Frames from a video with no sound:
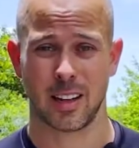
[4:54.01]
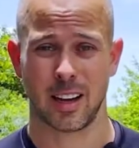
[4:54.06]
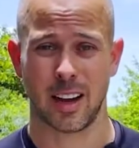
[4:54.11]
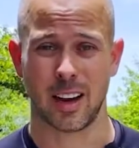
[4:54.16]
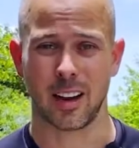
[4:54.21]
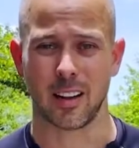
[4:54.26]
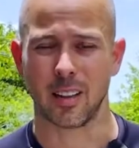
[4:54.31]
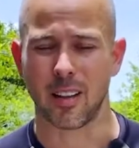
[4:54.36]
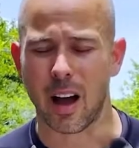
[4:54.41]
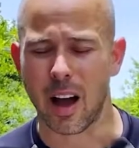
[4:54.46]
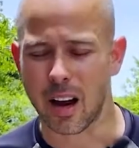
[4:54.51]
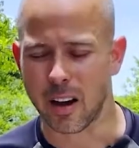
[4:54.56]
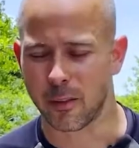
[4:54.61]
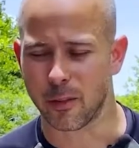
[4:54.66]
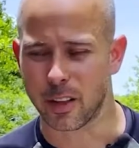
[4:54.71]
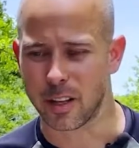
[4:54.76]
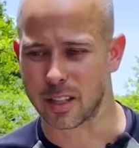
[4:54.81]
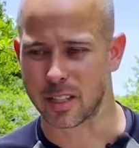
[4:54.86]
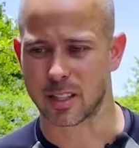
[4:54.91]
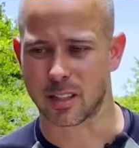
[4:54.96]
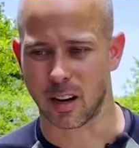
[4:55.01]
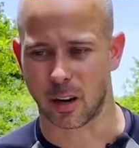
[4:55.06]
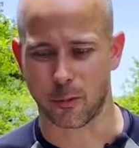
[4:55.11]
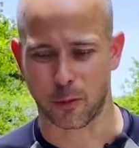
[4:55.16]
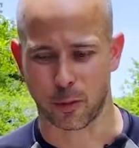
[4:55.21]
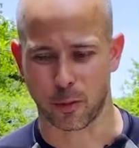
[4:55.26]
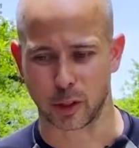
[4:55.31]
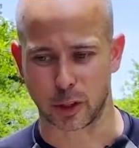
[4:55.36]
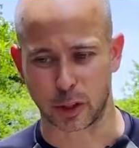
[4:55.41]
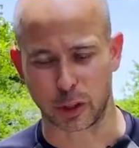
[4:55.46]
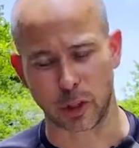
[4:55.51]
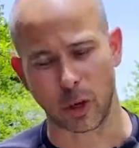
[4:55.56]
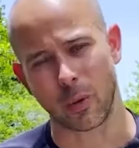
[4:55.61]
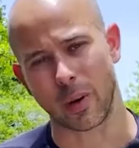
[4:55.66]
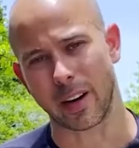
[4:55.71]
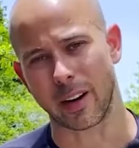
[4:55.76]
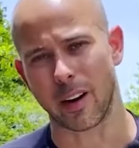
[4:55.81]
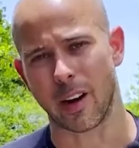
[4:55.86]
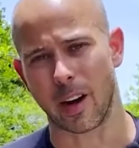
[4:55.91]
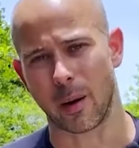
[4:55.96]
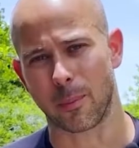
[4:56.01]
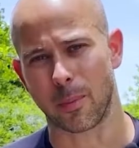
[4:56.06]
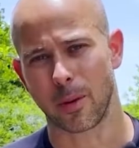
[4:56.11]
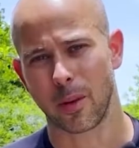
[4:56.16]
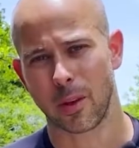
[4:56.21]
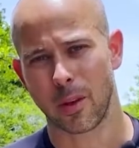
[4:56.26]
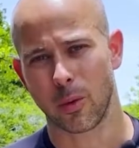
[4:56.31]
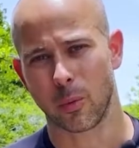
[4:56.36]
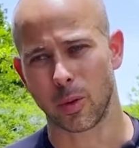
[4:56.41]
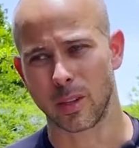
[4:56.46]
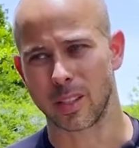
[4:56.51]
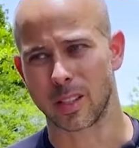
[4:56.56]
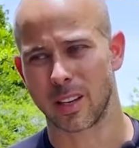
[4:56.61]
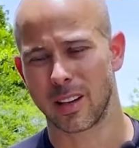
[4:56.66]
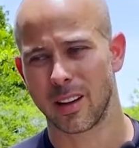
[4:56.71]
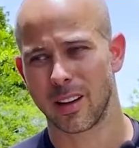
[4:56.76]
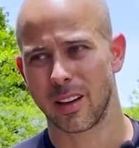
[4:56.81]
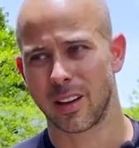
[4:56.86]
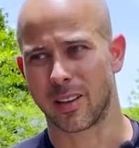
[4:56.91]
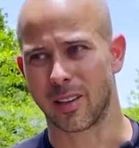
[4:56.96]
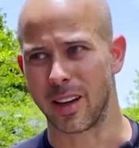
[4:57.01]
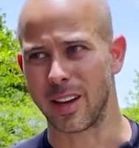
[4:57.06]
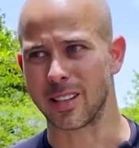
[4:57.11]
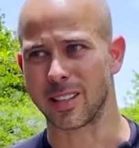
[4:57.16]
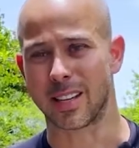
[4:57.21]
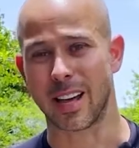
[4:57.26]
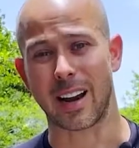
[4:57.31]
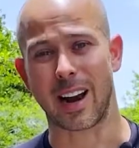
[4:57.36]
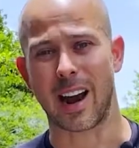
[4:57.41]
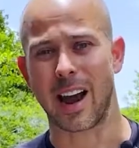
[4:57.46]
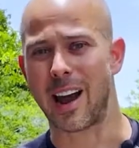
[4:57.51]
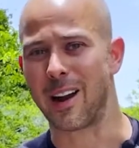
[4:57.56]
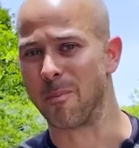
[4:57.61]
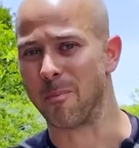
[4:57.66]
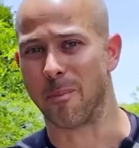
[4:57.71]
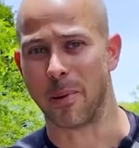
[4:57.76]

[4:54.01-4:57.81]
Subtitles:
And a lot of this stuff that was showing up was things that I had